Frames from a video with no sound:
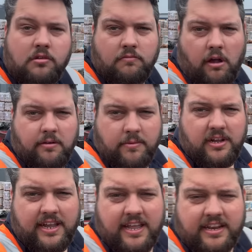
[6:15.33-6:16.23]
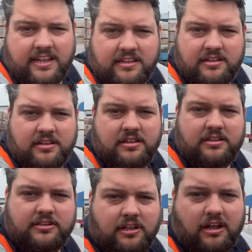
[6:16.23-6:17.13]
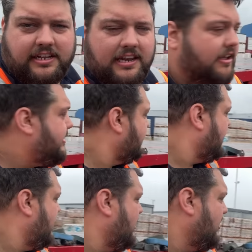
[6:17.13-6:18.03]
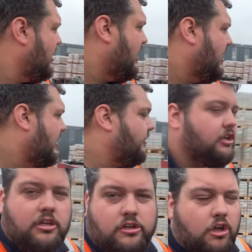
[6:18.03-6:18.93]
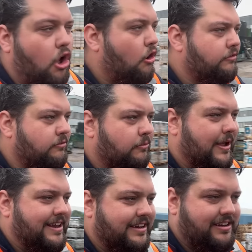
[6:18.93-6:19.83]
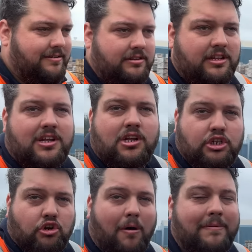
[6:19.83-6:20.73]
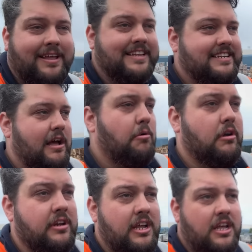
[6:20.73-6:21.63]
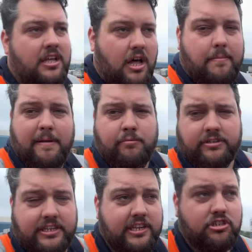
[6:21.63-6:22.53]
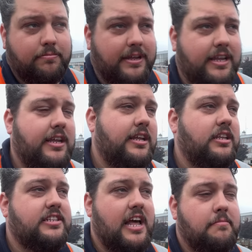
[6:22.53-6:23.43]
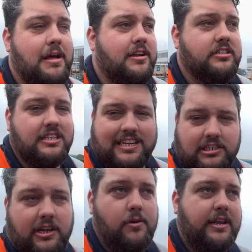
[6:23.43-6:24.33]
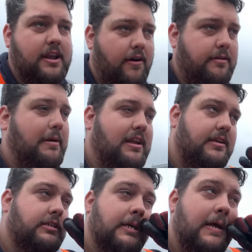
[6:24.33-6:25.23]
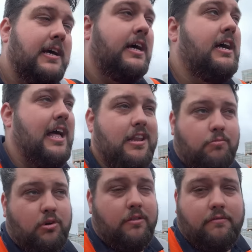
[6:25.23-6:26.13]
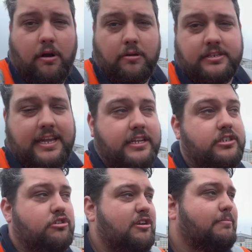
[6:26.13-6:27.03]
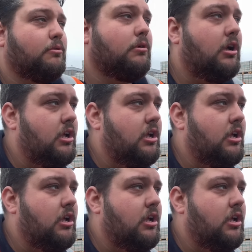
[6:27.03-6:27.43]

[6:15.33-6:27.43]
Right, we are getting there. Started to get loaded. The Colwyn job is now on. Paperwork says there should be 10 pallets. There's actually only 9 pallets, and one of the rows is triple